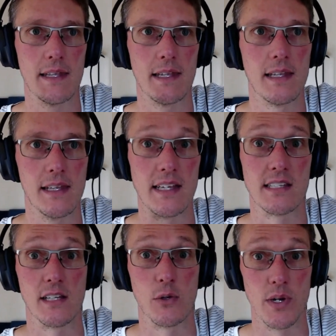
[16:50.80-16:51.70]

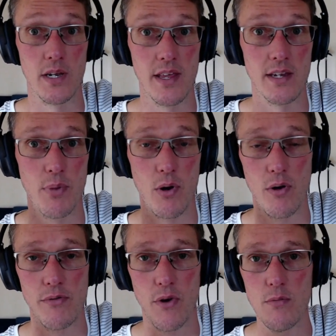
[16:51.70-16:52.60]
liquidity there to borrow
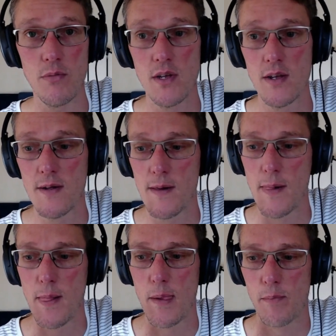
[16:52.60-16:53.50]
from.
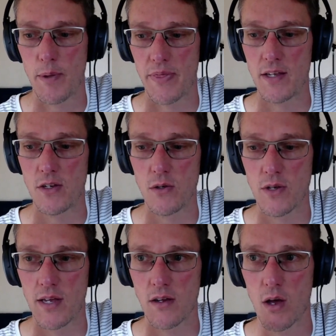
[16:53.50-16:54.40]
But then you
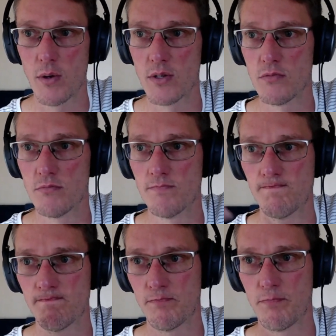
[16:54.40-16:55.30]
can go and
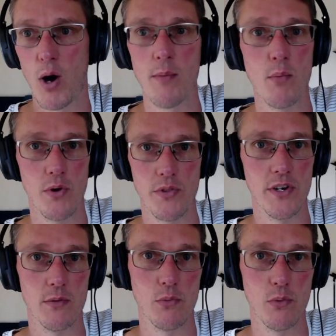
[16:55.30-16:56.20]
buy more
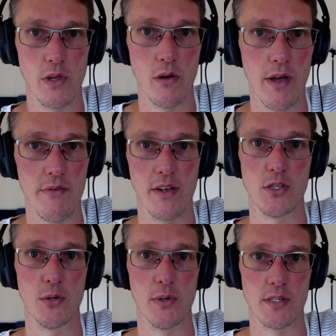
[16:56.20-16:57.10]
Ethereum with your FX
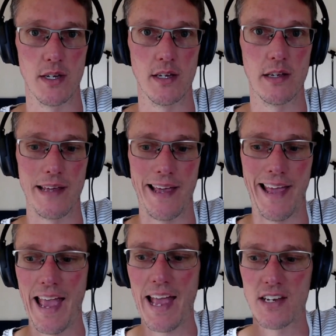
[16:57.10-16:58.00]
USD.
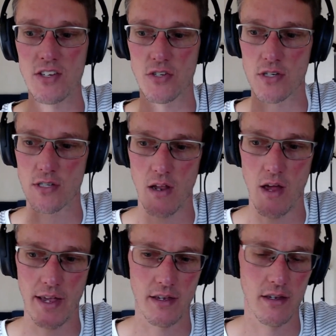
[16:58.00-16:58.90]
And just
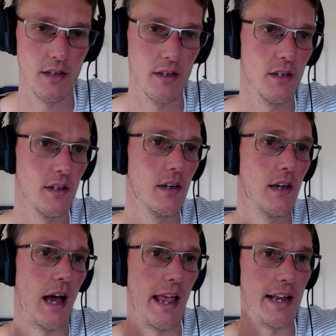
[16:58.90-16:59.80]
like
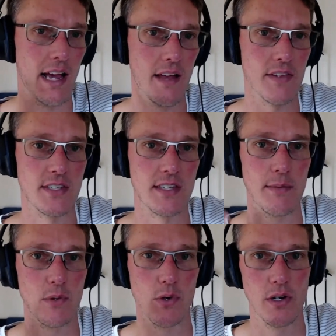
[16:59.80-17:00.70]
any other
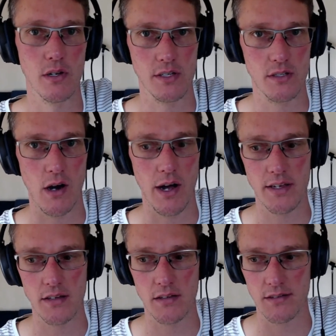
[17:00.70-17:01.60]
stablecoin like DAI,
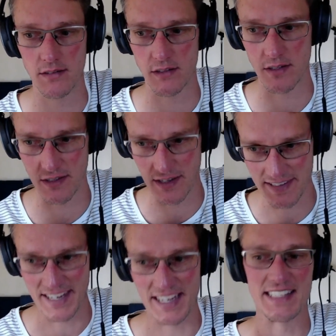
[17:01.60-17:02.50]
it
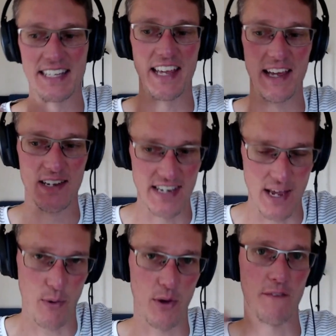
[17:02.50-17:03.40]
needs to get
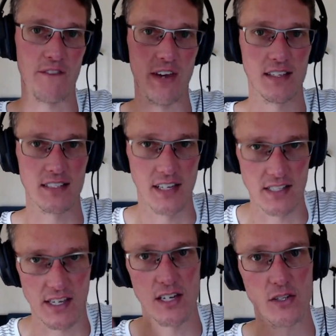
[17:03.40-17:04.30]
network effects, it needs
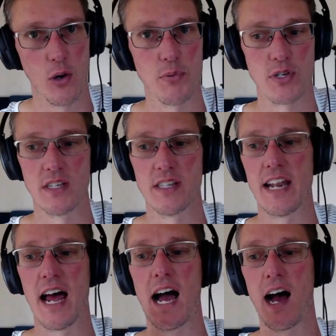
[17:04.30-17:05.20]
adoption, and
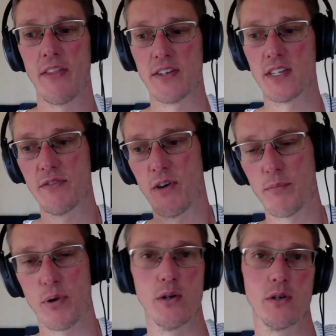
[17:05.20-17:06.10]
then other DeFi
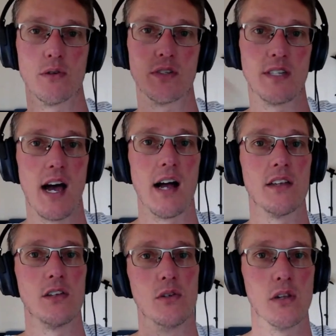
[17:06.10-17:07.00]
protocols start
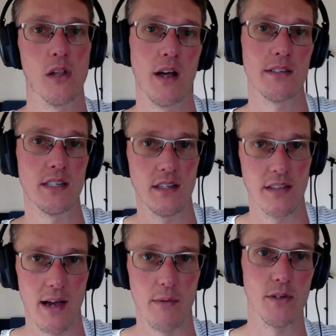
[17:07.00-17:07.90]
utilizing
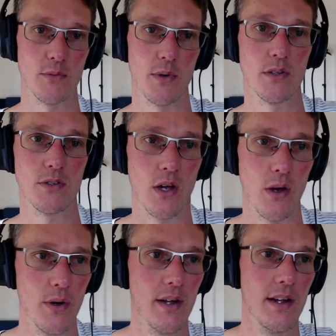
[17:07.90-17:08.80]
that one as well.
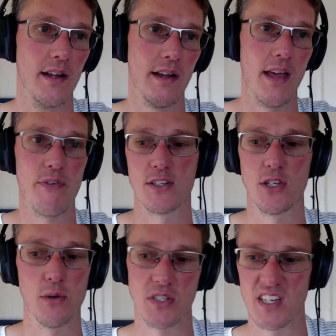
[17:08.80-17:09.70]
So FX
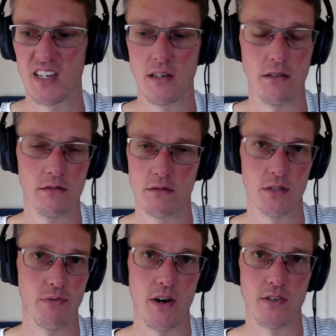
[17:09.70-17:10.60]
USD, as
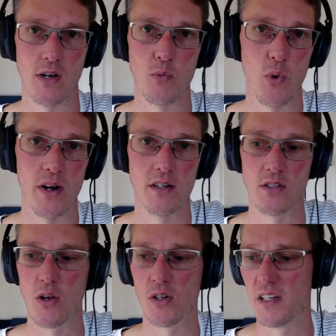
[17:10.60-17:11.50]
far as I'm aware, is
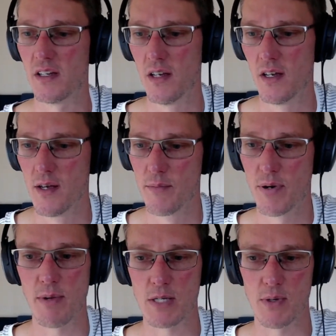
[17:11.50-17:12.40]
only
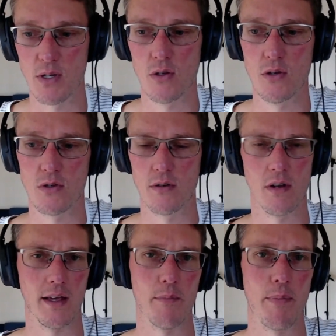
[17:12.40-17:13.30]
pretty much being used on
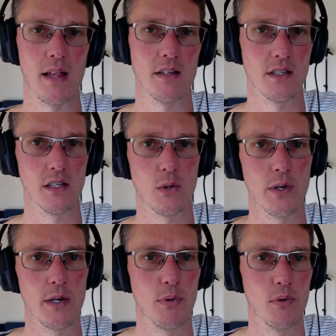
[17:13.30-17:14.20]
like a balancer
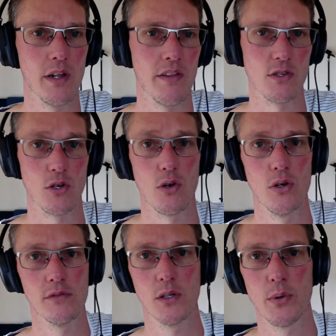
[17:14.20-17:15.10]
liquidity pool. I think there's a
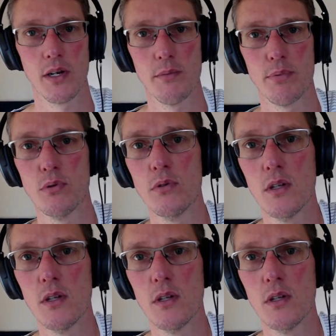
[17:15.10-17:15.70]
curve liquidity pool,